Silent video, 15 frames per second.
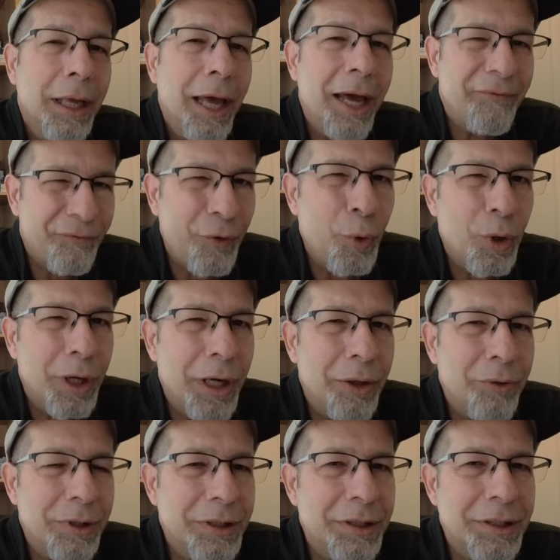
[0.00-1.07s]
at
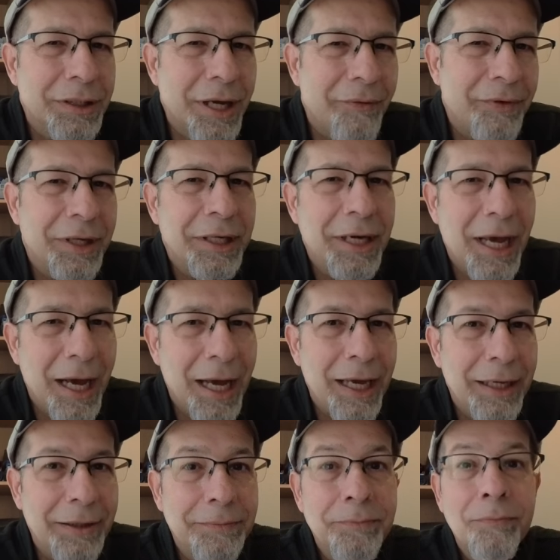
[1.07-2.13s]

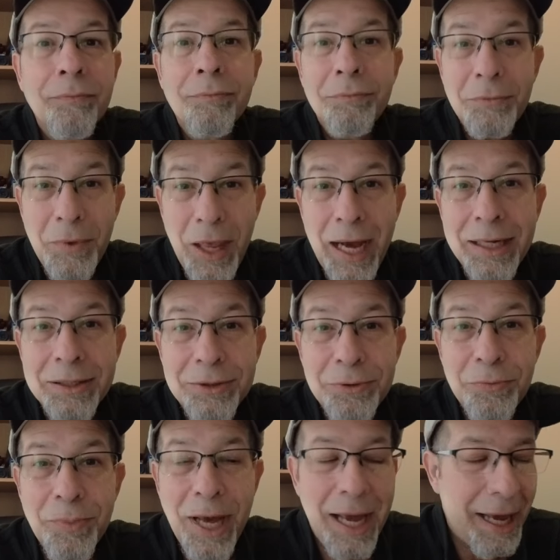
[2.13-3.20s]
479. Not
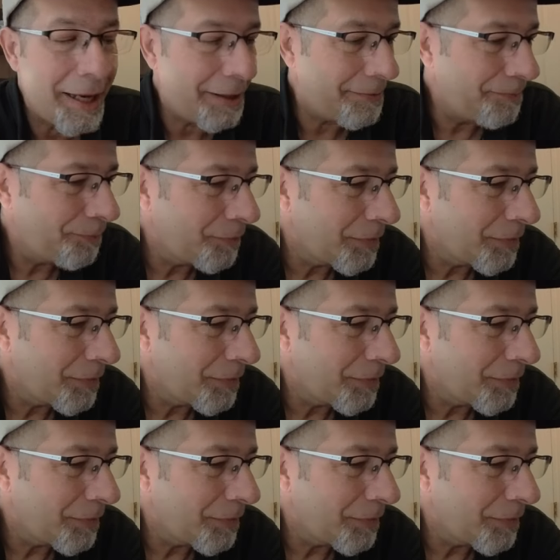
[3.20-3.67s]
too bad.